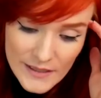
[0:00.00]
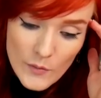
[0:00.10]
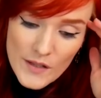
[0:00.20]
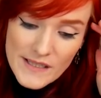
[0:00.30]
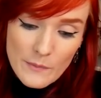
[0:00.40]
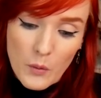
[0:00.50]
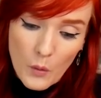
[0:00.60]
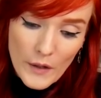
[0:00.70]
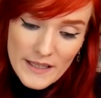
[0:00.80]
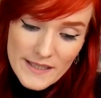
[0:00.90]
There was a
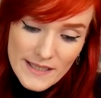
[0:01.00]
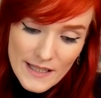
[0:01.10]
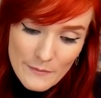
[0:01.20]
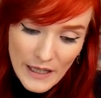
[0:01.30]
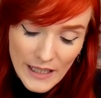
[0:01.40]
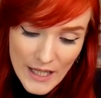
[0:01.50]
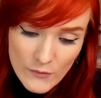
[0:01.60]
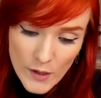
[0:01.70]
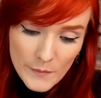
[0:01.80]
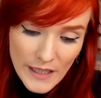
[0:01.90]
point in my
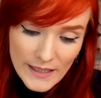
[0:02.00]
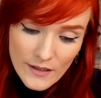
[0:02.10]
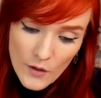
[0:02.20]
life where I'm like,